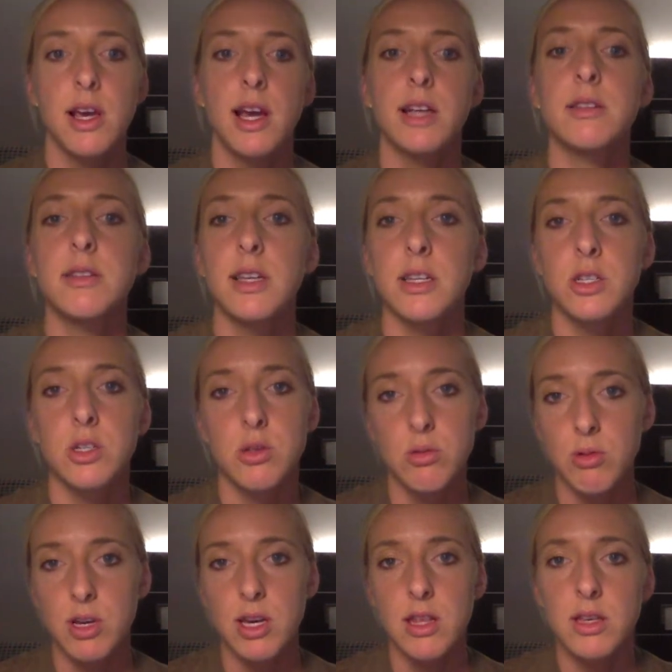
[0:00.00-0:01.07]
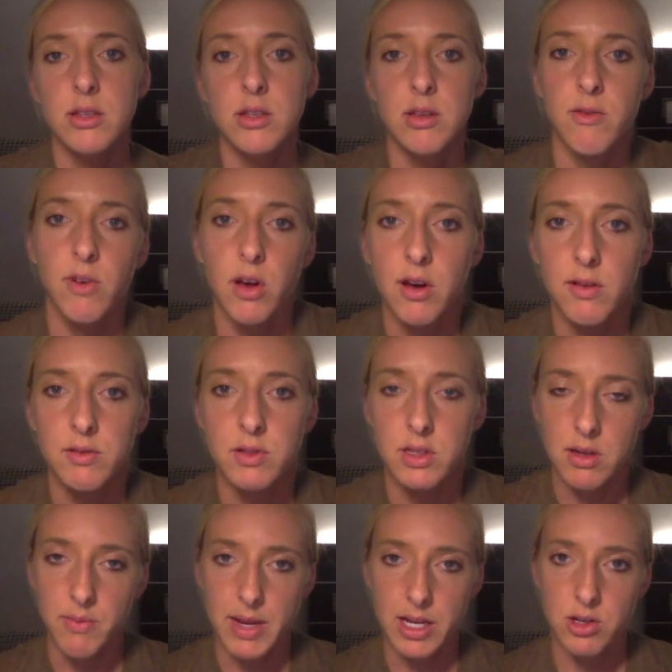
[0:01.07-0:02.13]
In stage 3, this involves
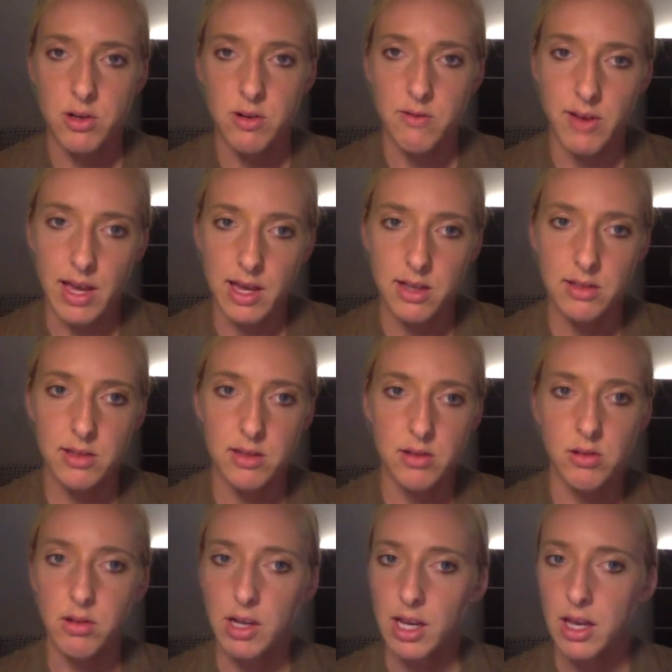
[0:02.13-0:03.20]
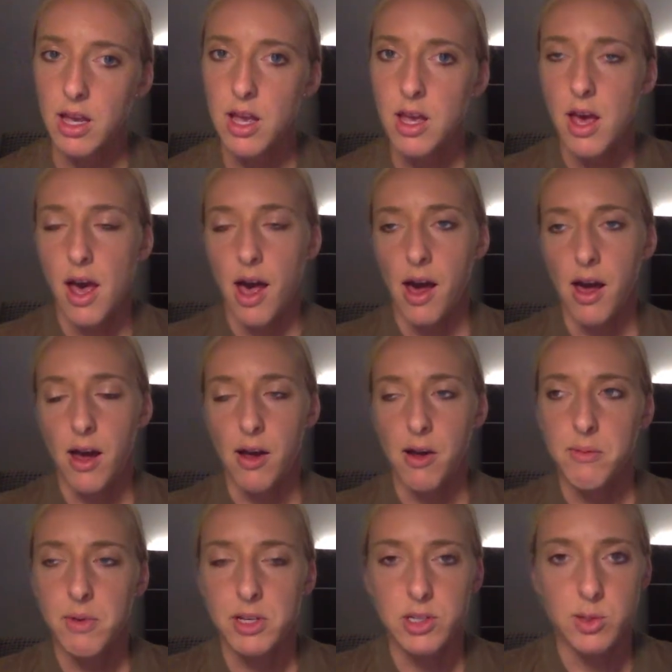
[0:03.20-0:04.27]
the major veins, including
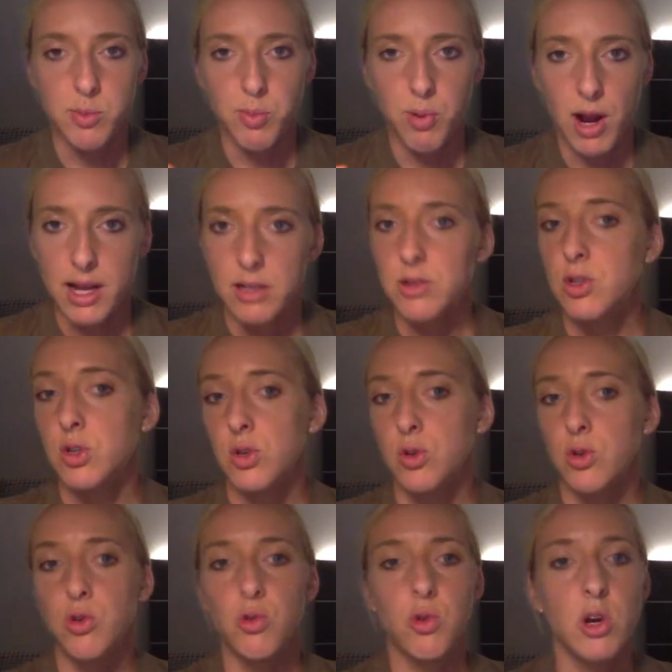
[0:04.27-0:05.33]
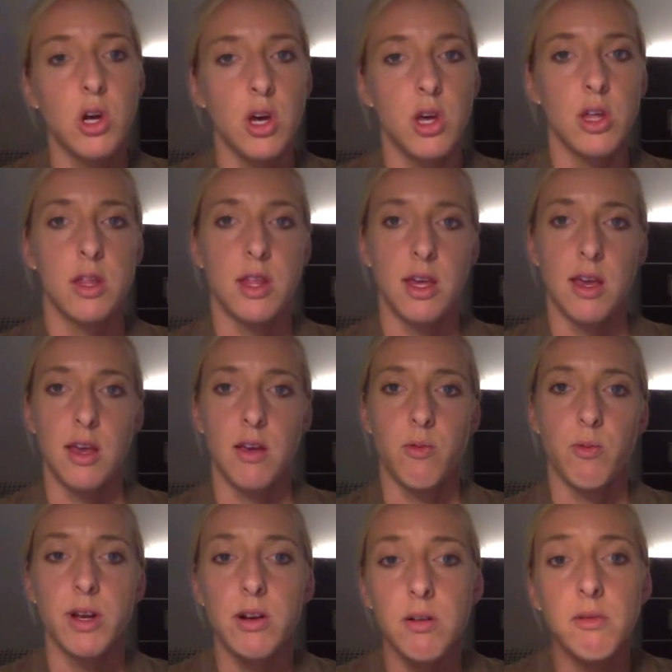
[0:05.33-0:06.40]
a spread to the
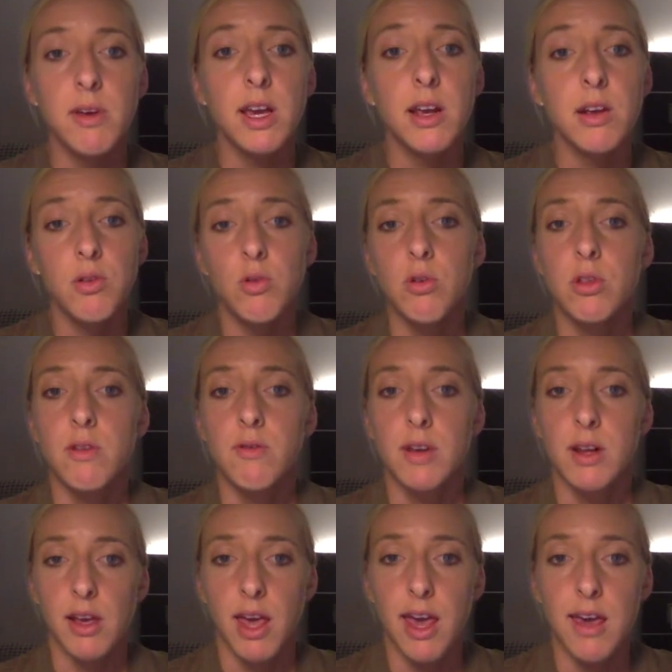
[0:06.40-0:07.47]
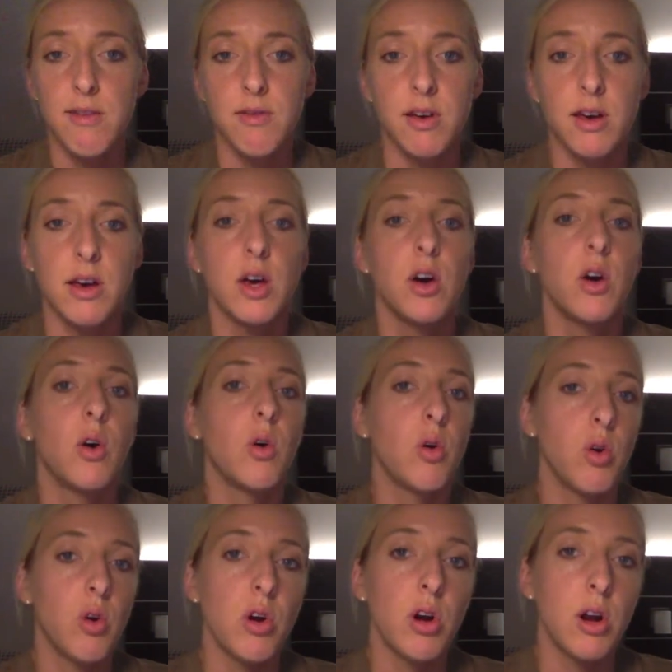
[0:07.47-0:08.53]
renal vein or the vena cava,
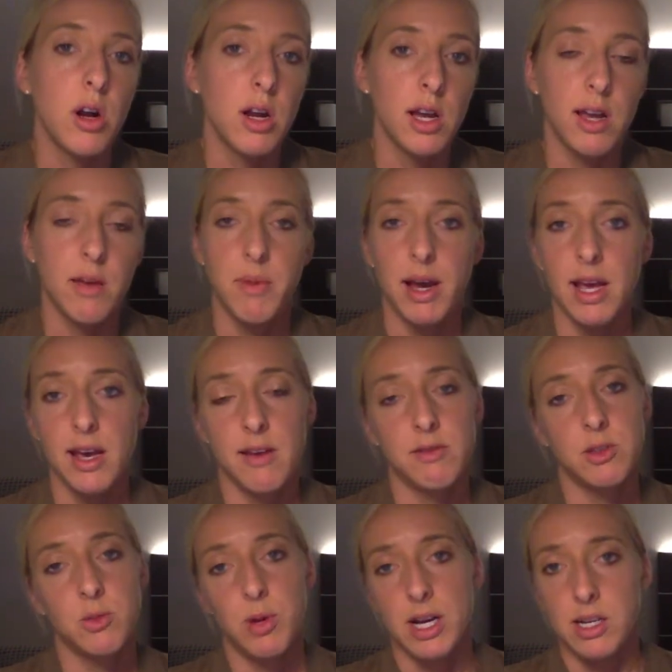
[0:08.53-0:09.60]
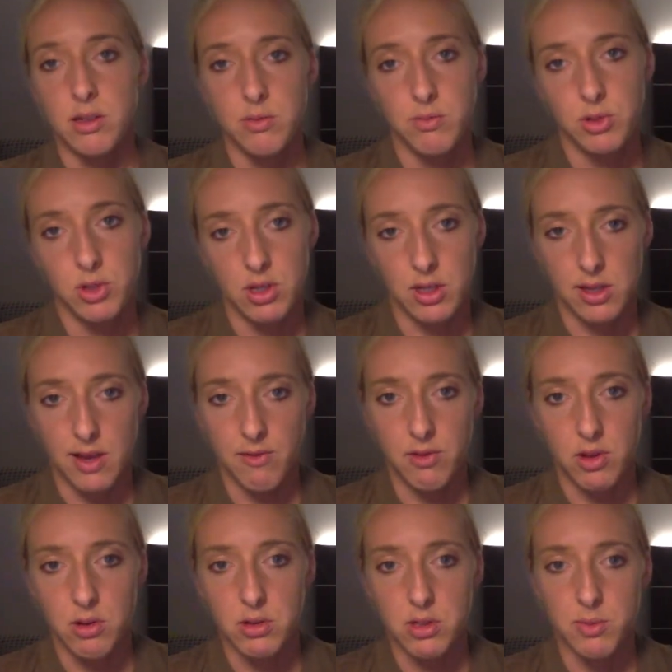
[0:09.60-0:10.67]
or it might have spread to the lymph
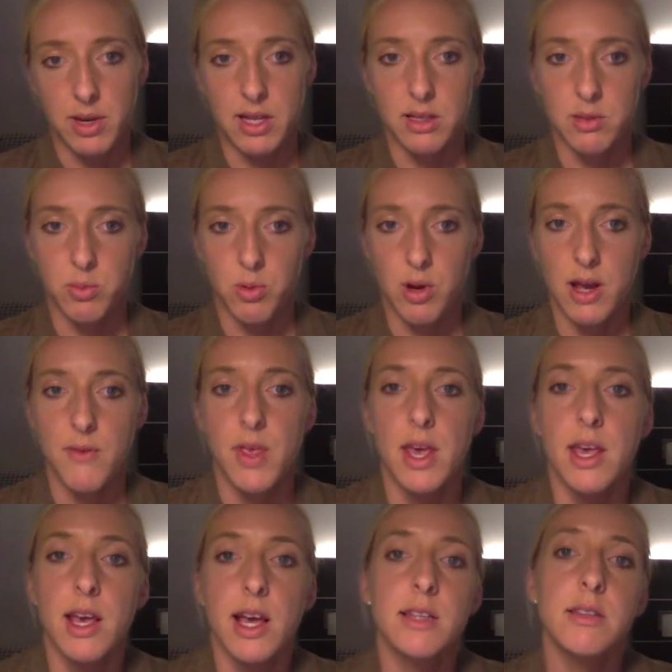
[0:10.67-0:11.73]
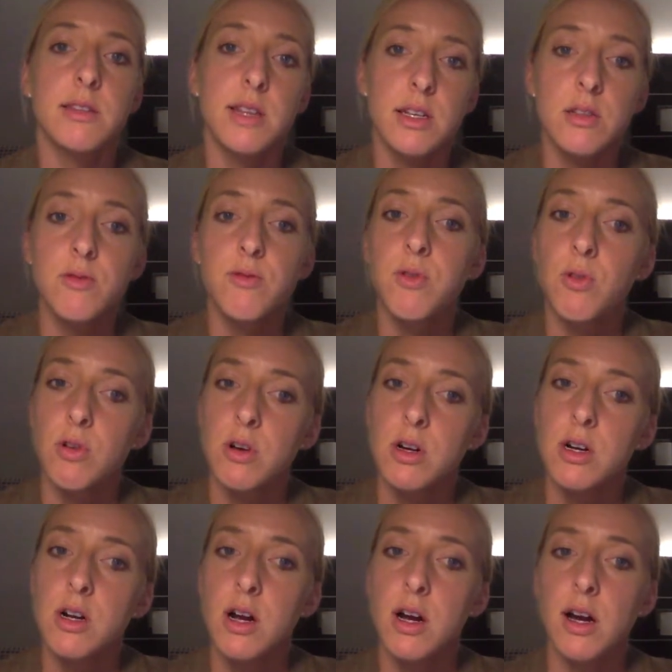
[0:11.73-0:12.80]
nodes by this point. In stage
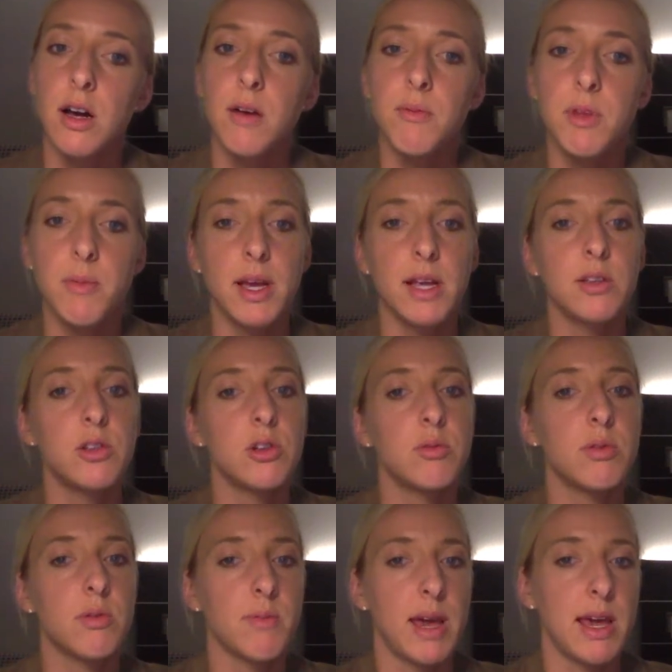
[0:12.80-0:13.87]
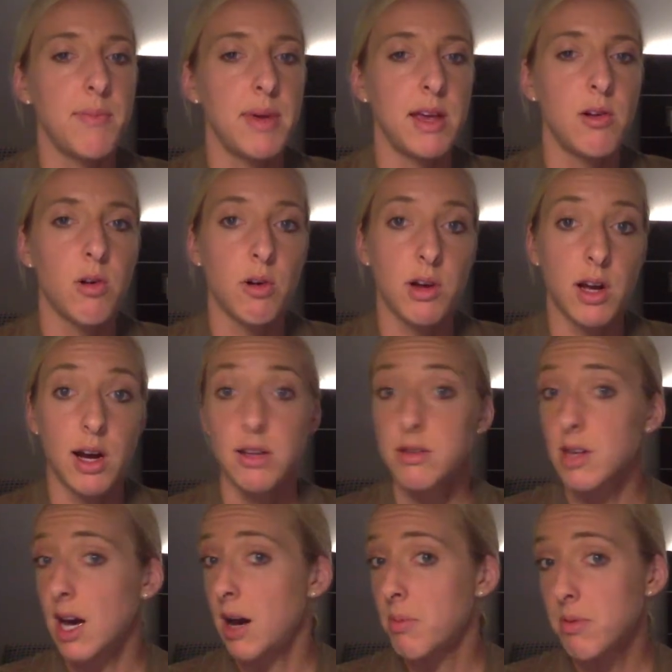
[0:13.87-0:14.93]
4, the main tumor may be growing on
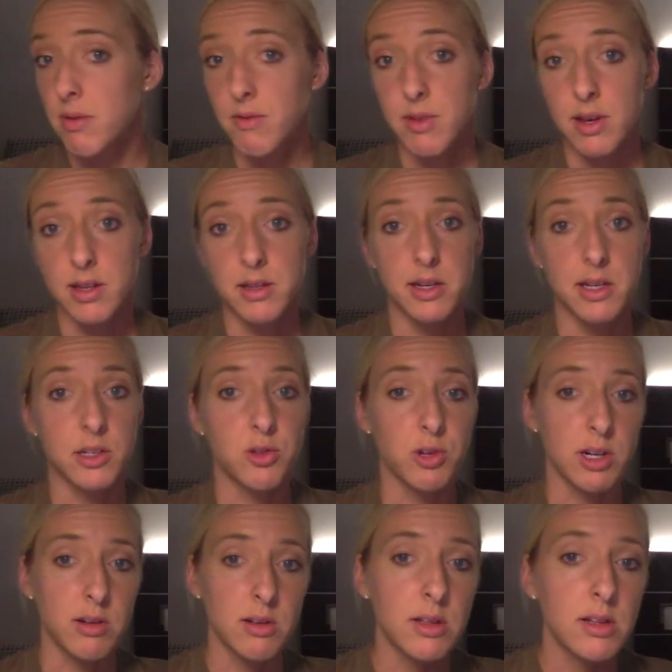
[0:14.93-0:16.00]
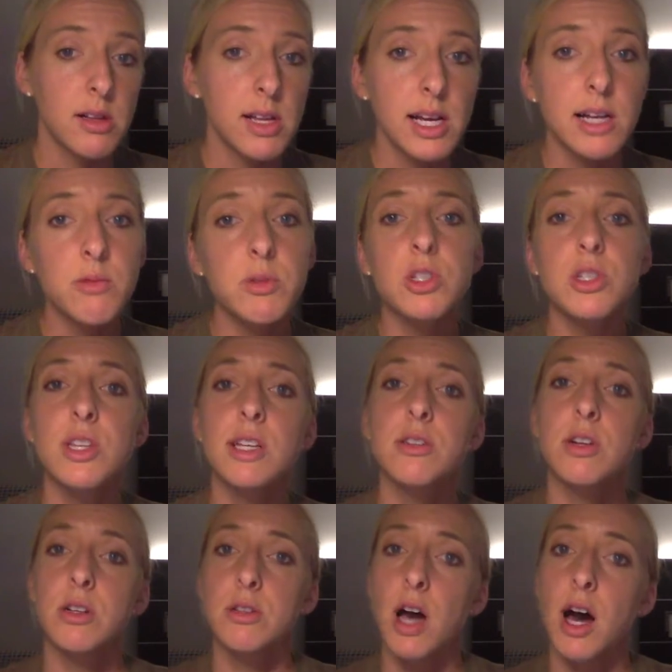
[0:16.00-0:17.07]
top of the adrenal gland, which sits
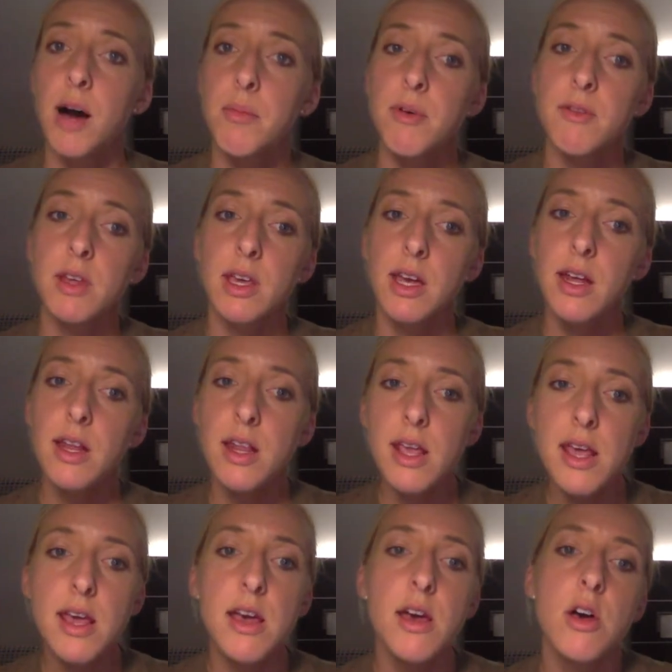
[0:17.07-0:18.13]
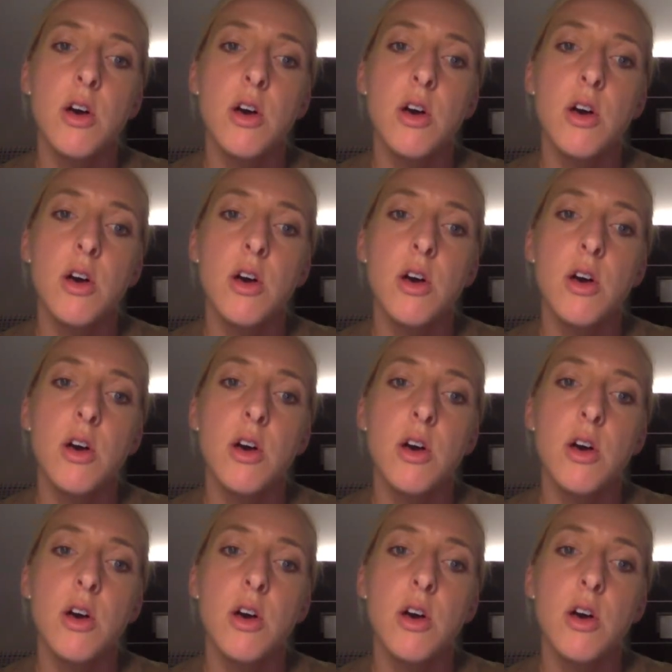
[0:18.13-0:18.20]
on top of the kidney,